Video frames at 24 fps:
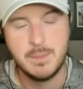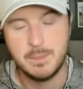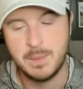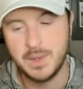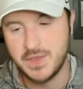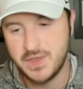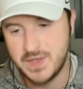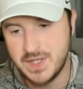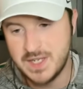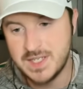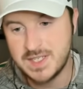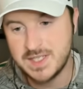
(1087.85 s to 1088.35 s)

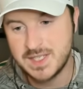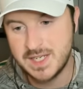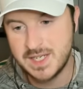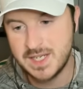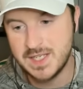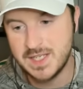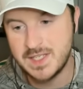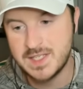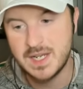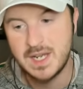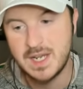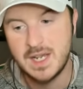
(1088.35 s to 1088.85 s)
But these
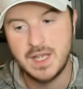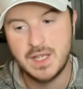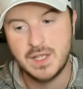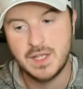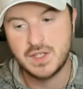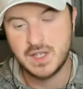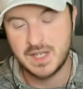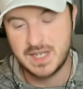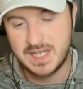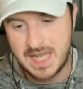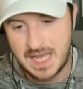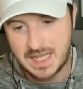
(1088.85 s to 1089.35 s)
kids,
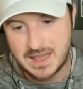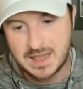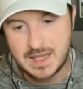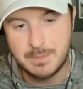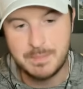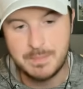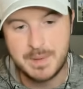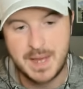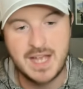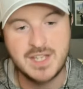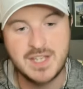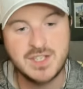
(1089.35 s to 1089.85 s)
to get the
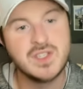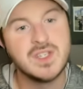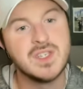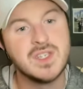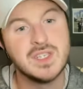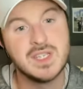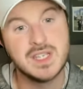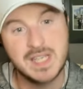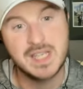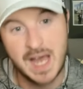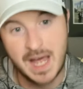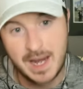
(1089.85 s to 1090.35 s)
best,
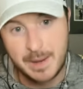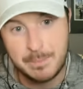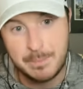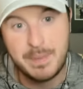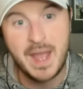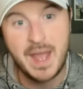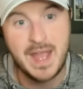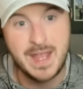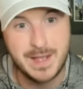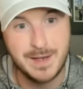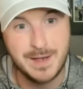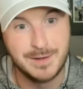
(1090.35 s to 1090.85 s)
you got to
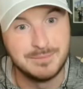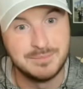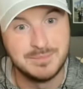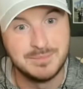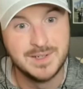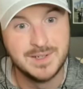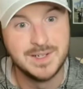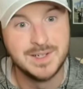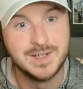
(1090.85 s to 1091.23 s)
pay them.